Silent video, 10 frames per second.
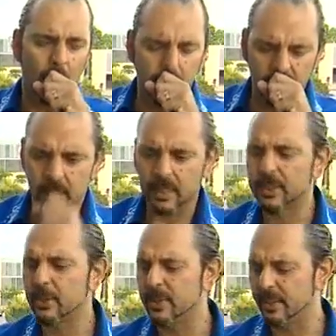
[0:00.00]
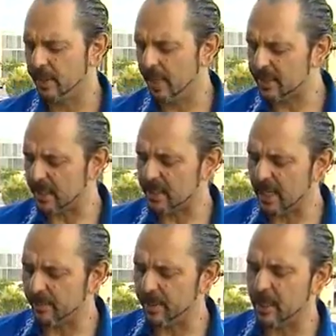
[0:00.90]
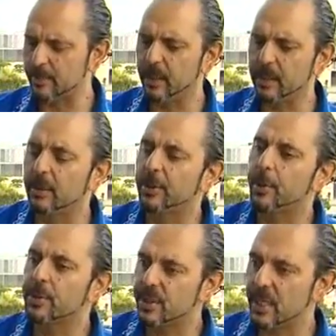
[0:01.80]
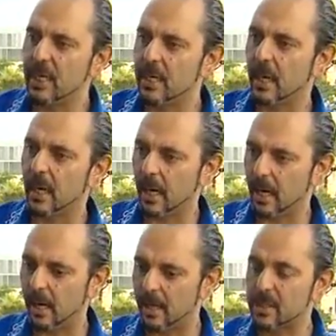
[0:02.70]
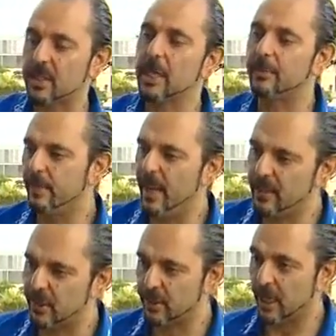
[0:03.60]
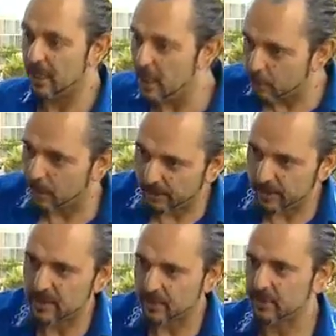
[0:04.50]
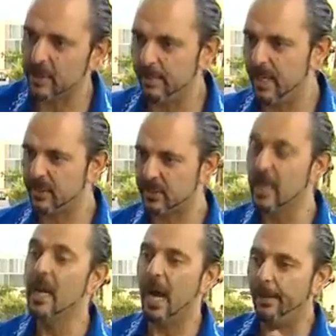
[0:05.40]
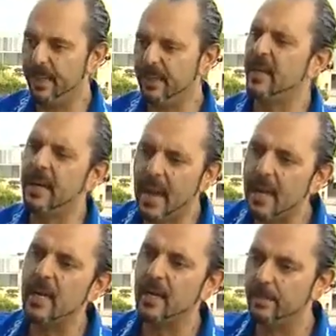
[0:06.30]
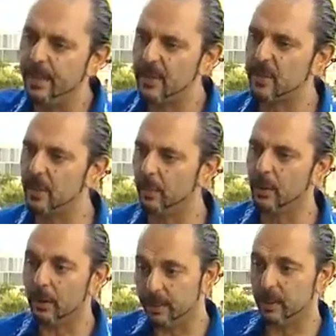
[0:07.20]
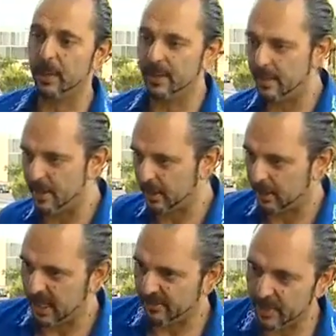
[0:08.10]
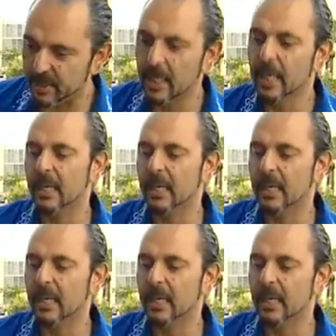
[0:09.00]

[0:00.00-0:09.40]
the United States government is building 13 secret bases. In each one of these 13 bases are bigger than any other base in the world built by the American government.